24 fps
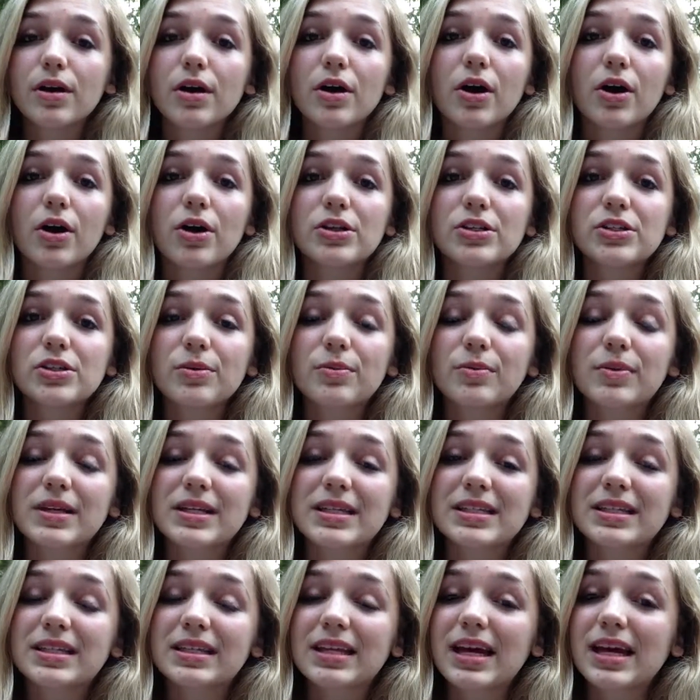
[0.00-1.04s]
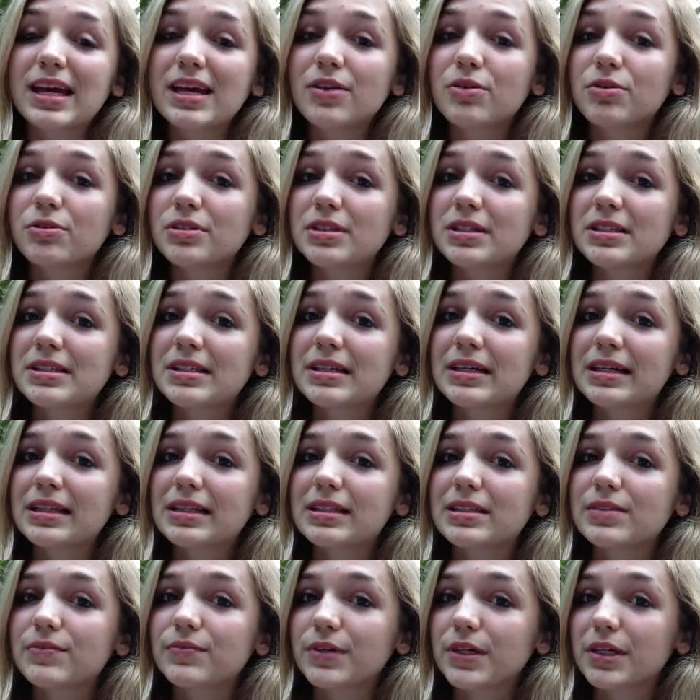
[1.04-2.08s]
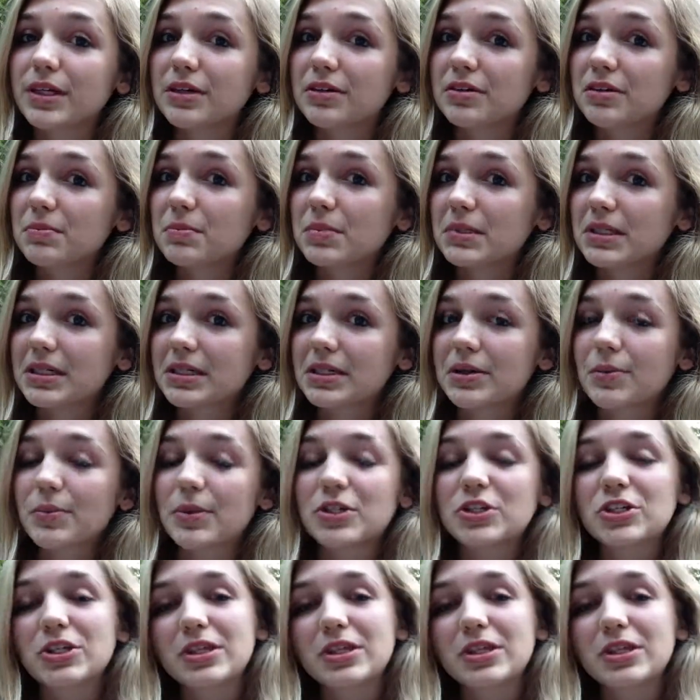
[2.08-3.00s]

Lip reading: Also, please like or dislike this video, depending on what